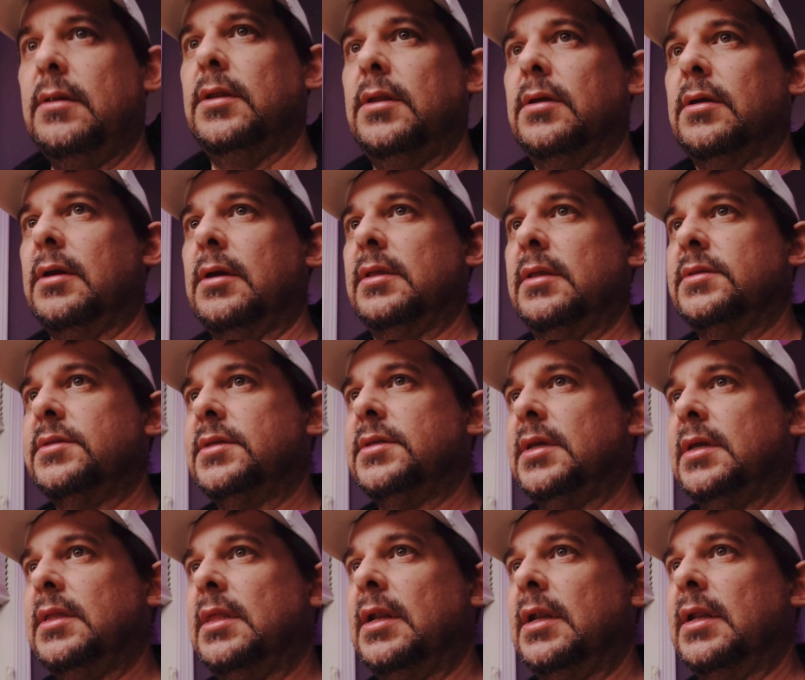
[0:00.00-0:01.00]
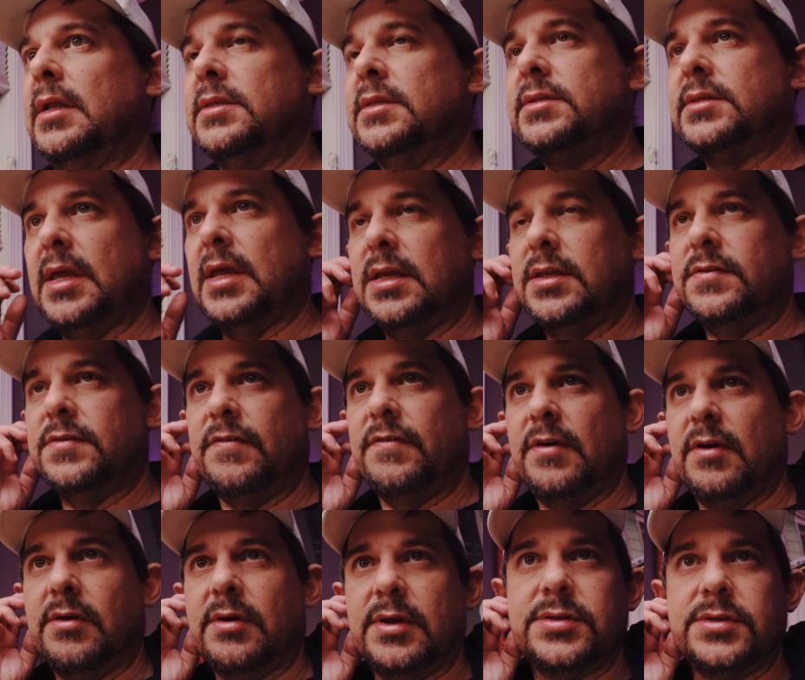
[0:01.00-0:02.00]
you can see that it stays
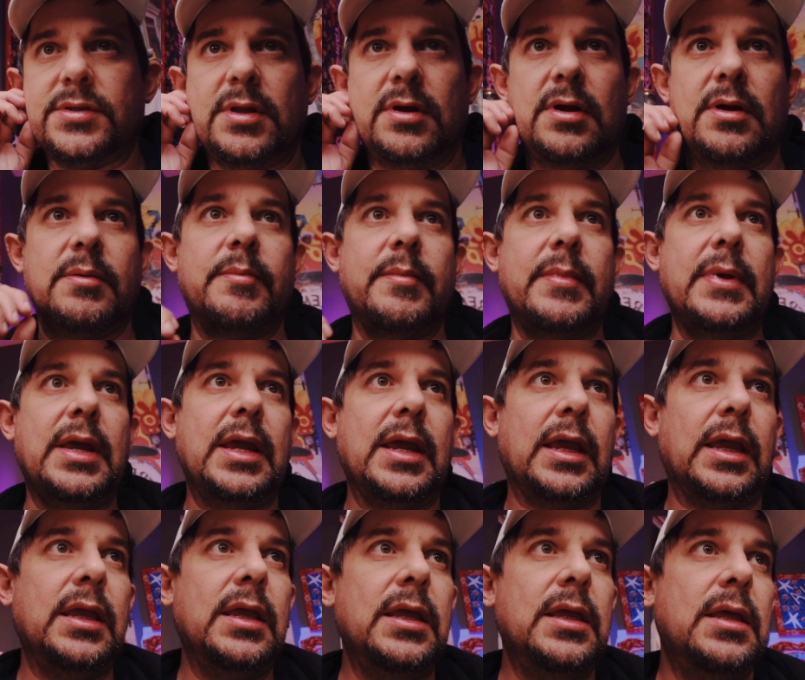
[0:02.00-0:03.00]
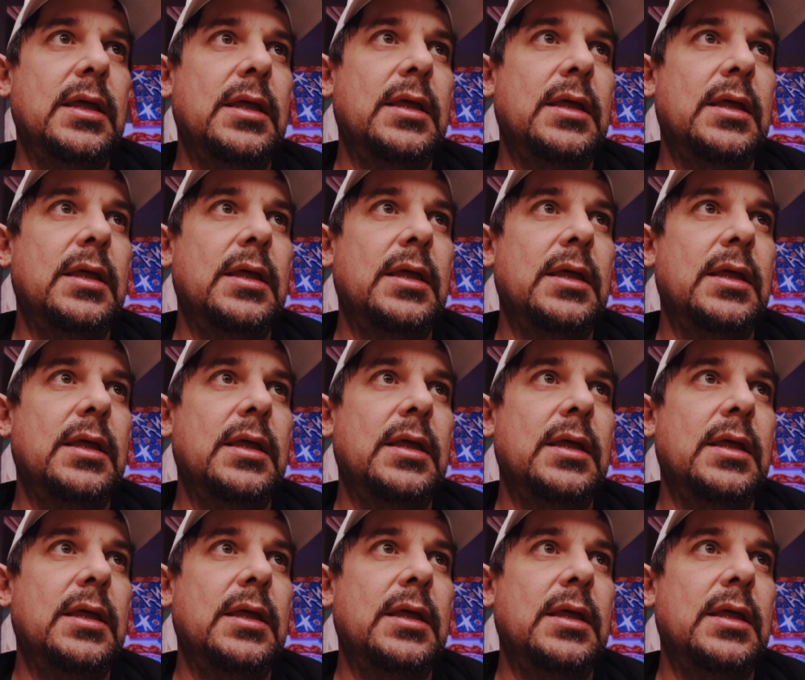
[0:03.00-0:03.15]
focused on me,